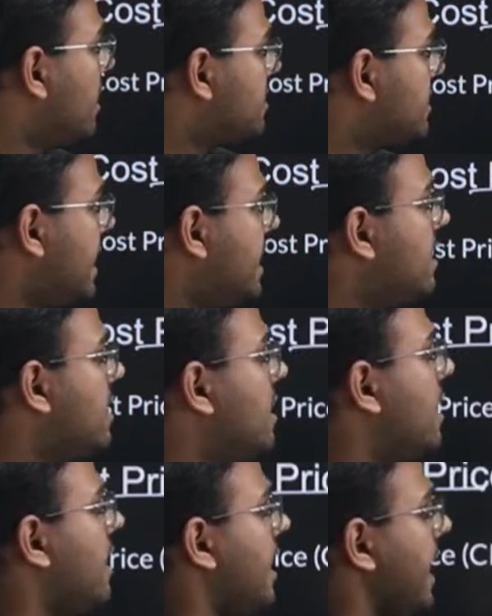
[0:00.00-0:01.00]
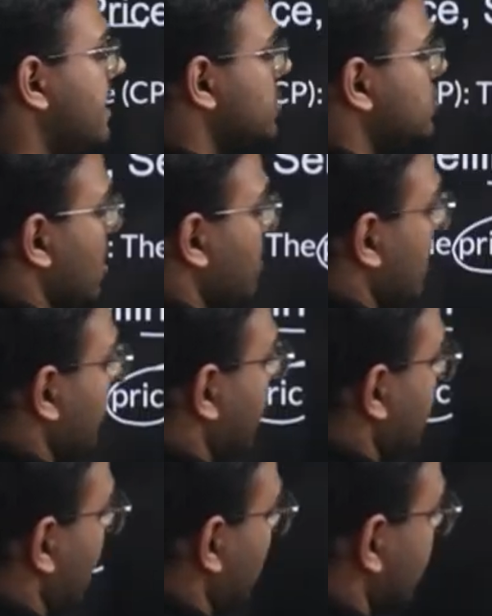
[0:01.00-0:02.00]
Then, as a shopkeeper
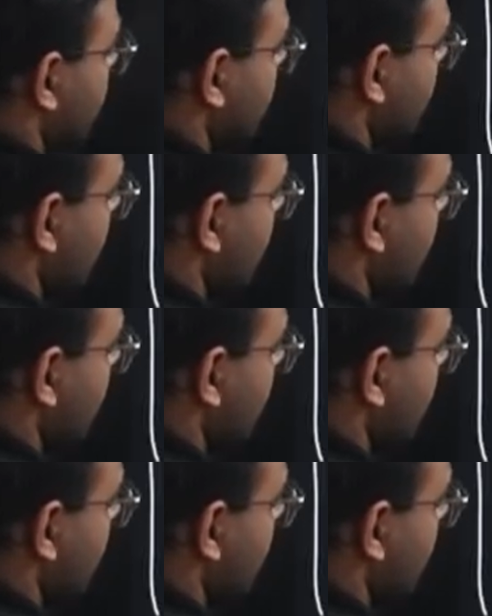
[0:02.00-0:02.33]
now,